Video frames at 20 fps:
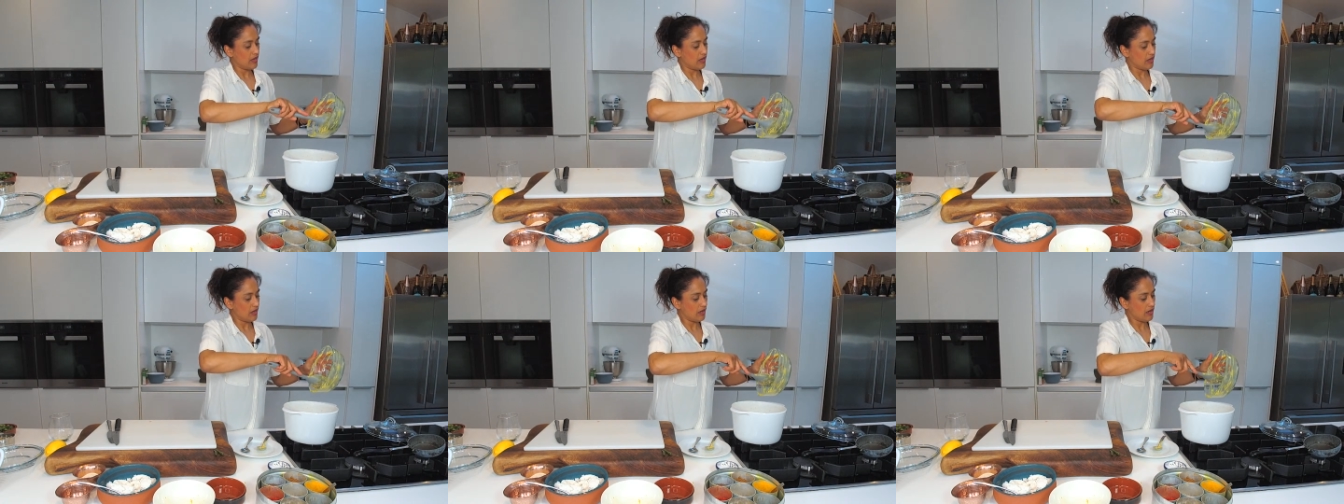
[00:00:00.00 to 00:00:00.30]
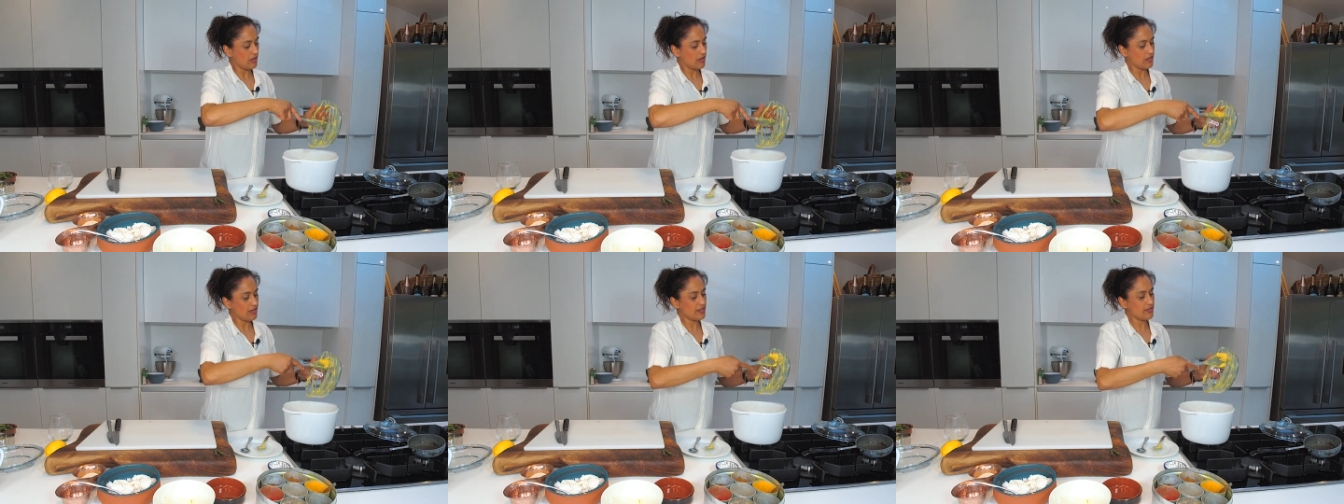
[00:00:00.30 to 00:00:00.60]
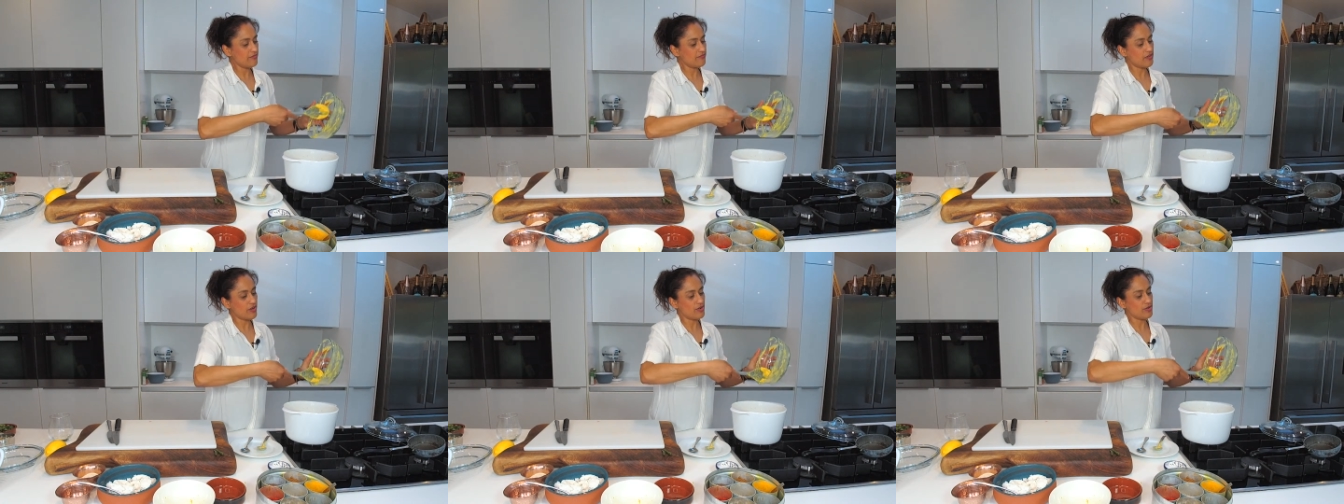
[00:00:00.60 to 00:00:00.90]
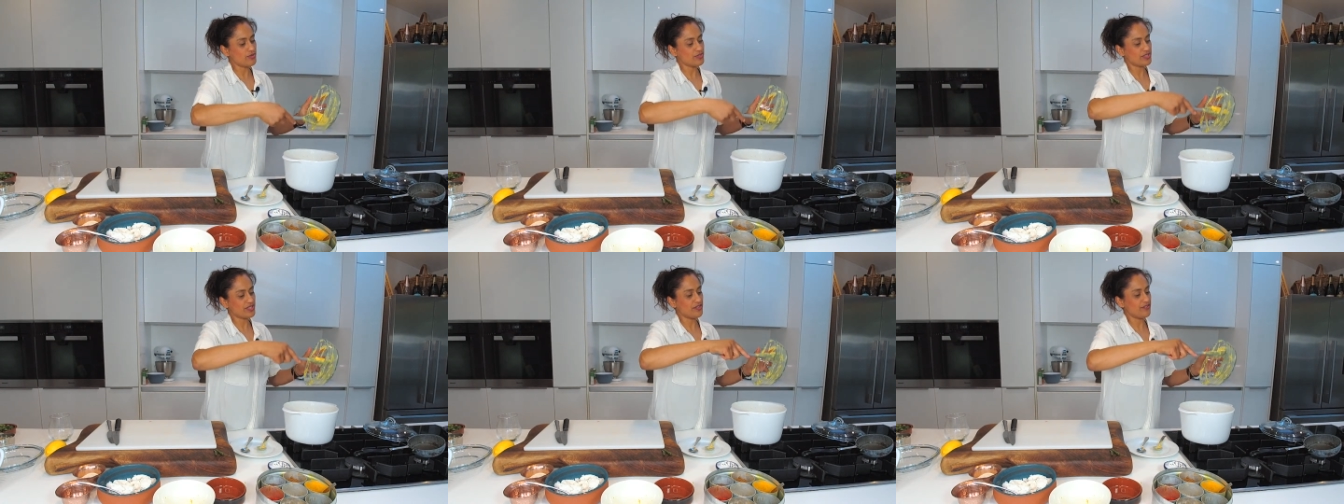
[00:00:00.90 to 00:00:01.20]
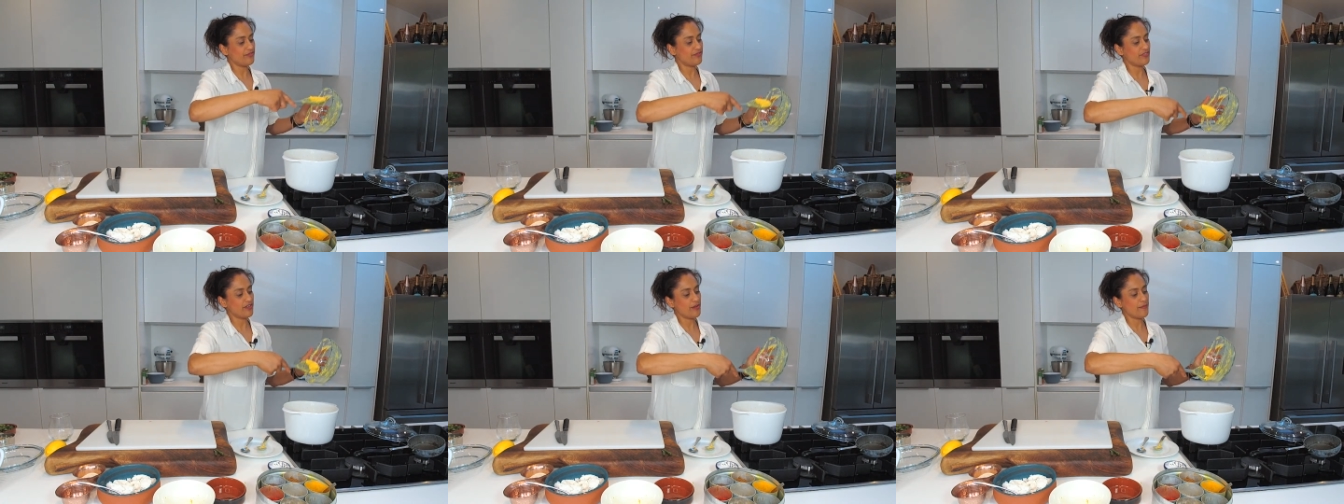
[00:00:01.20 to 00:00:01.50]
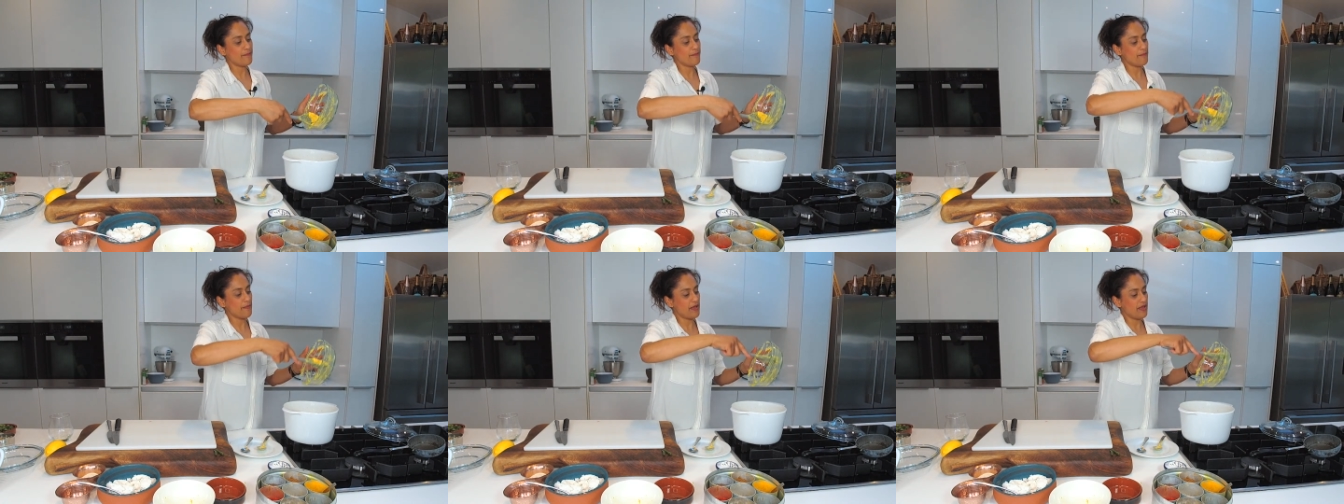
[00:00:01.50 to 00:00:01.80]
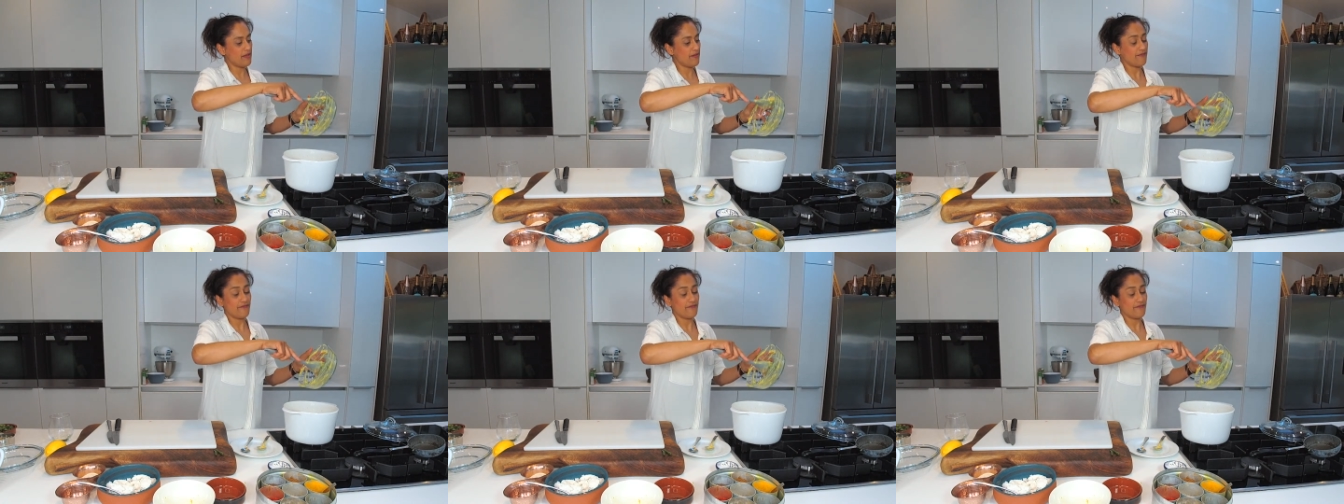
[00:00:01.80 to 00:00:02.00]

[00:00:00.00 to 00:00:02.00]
Hi Rosa from